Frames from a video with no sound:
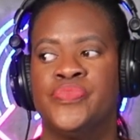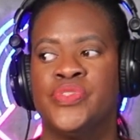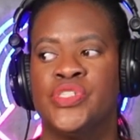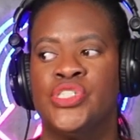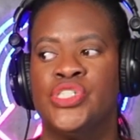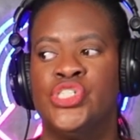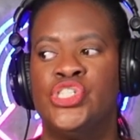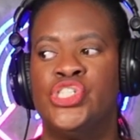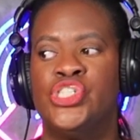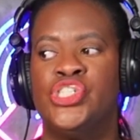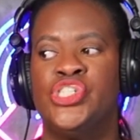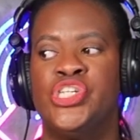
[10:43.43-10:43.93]

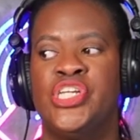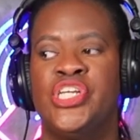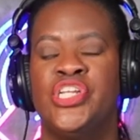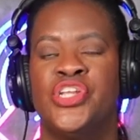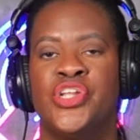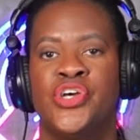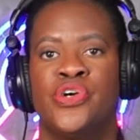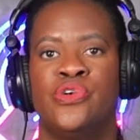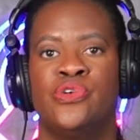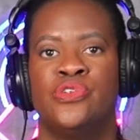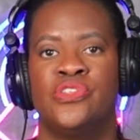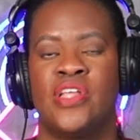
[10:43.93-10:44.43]
she
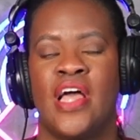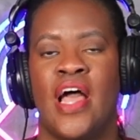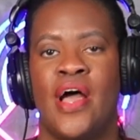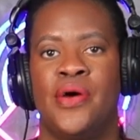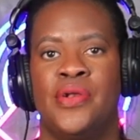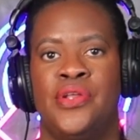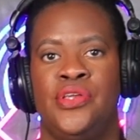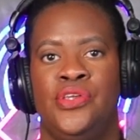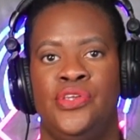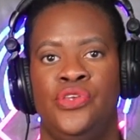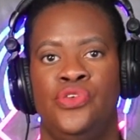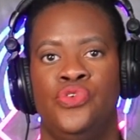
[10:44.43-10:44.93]
knows how
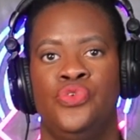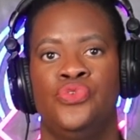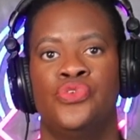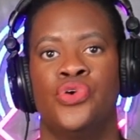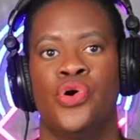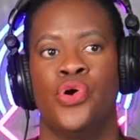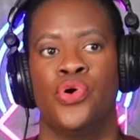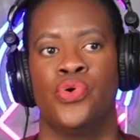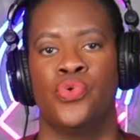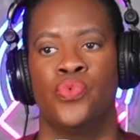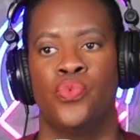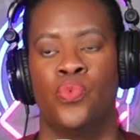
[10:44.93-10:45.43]
to use
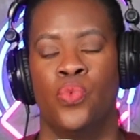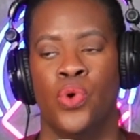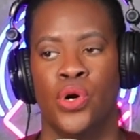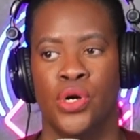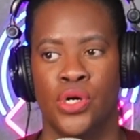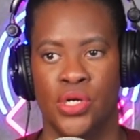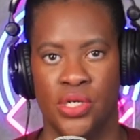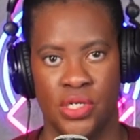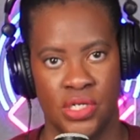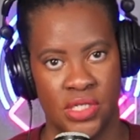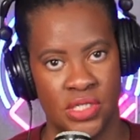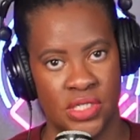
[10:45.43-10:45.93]
her
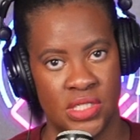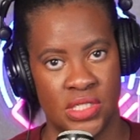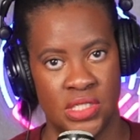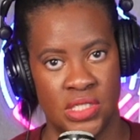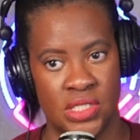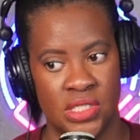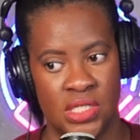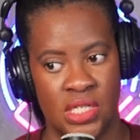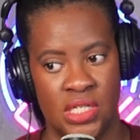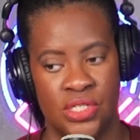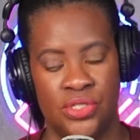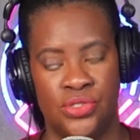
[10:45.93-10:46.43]

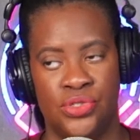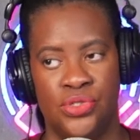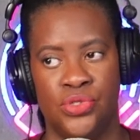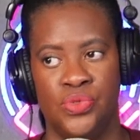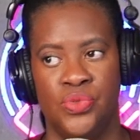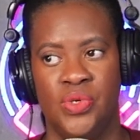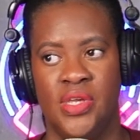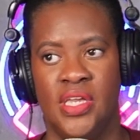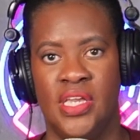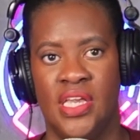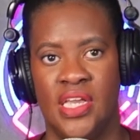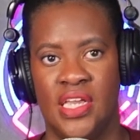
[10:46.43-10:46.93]
words to
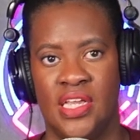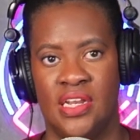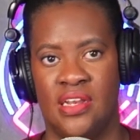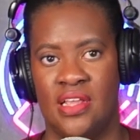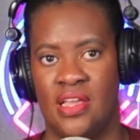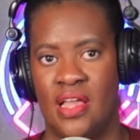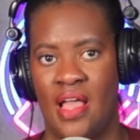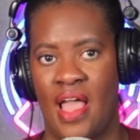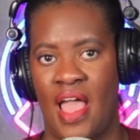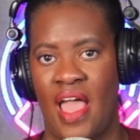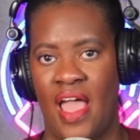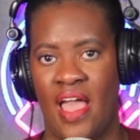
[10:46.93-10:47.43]
get
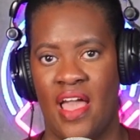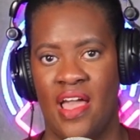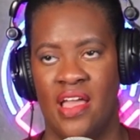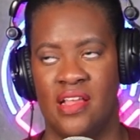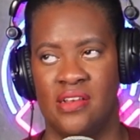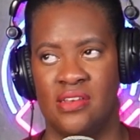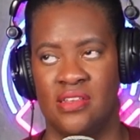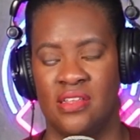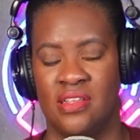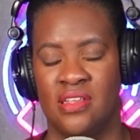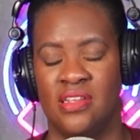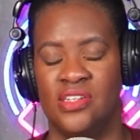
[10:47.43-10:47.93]

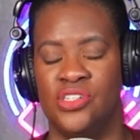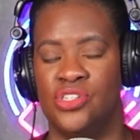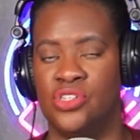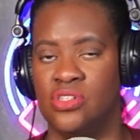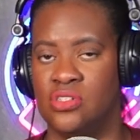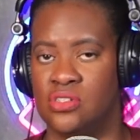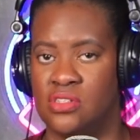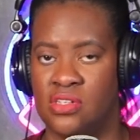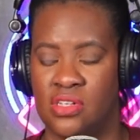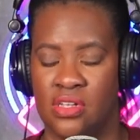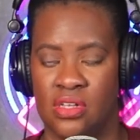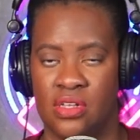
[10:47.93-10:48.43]
at
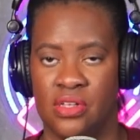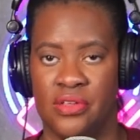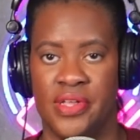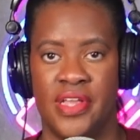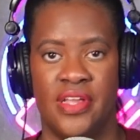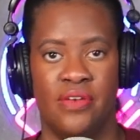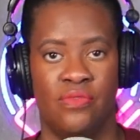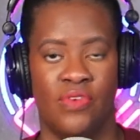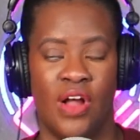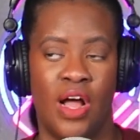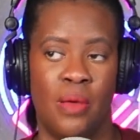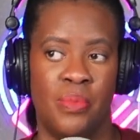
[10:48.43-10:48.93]
Gizelle
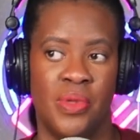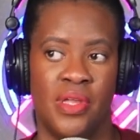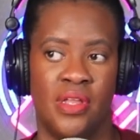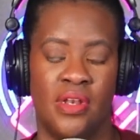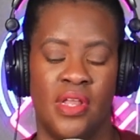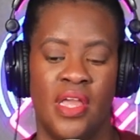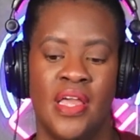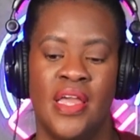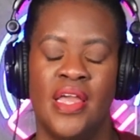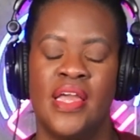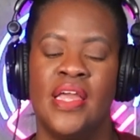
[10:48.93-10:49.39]
and Robyn.